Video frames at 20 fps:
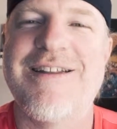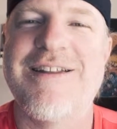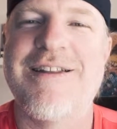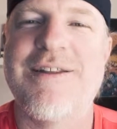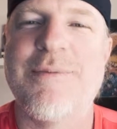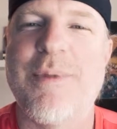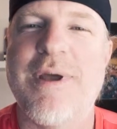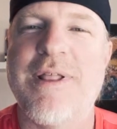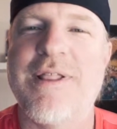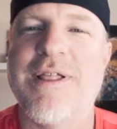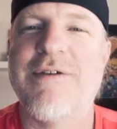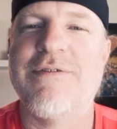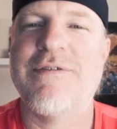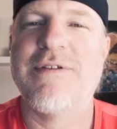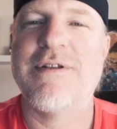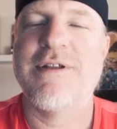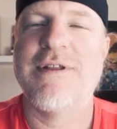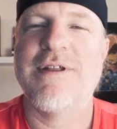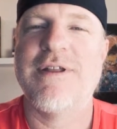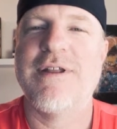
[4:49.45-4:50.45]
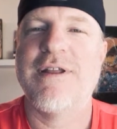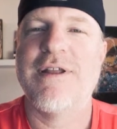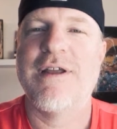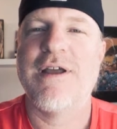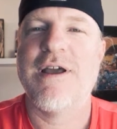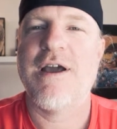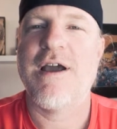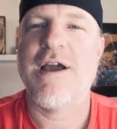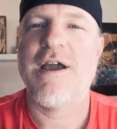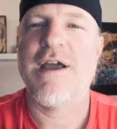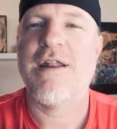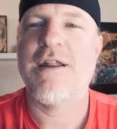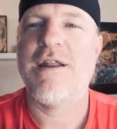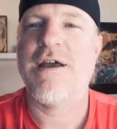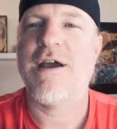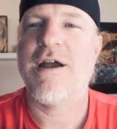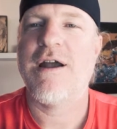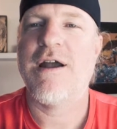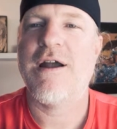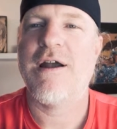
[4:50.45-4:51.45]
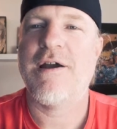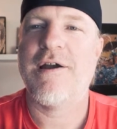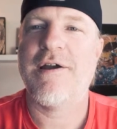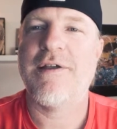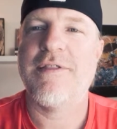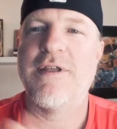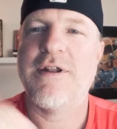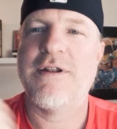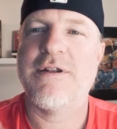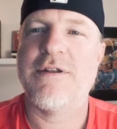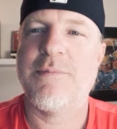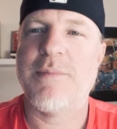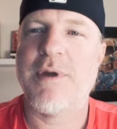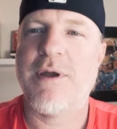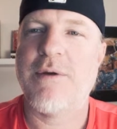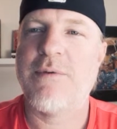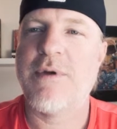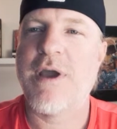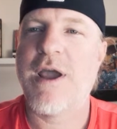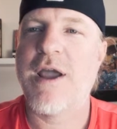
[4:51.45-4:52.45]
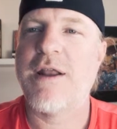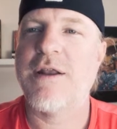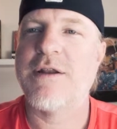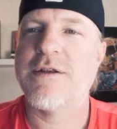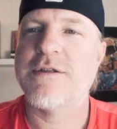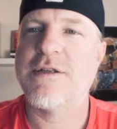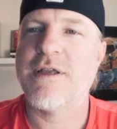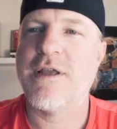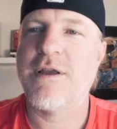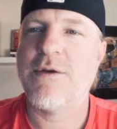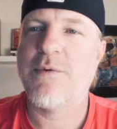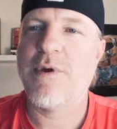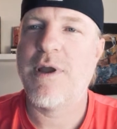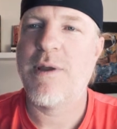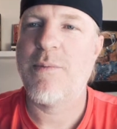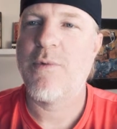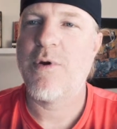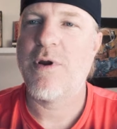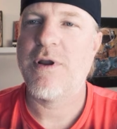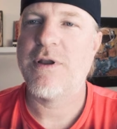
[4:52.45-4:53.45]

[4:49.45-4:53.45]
To my left, and then to my right, you're seeing way more.